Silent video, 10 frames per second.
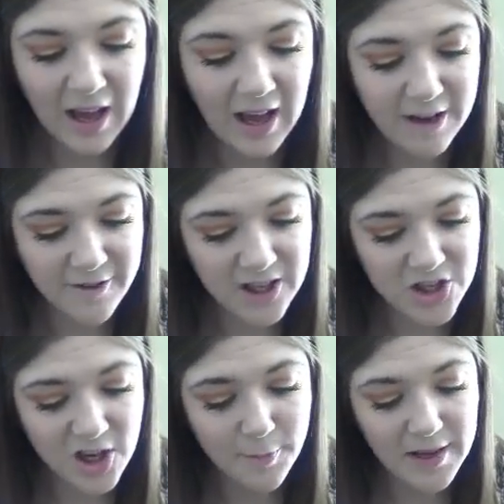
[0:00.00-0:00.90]
I
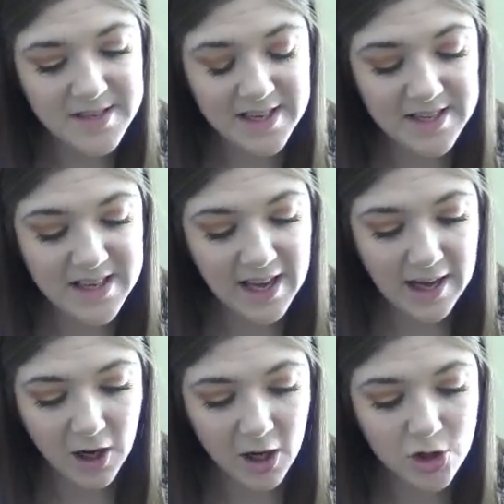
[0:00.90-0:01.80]
finished up a Sexy
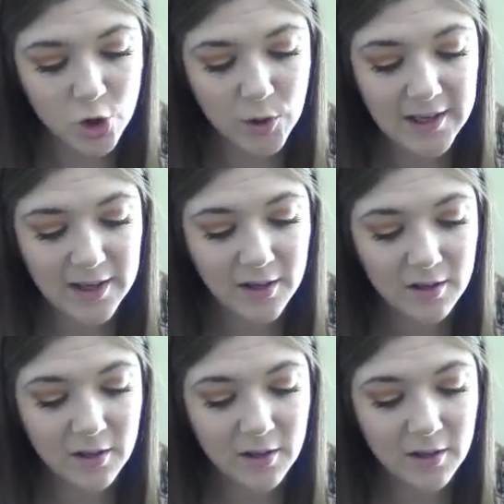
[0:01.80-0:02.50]
Hair Tree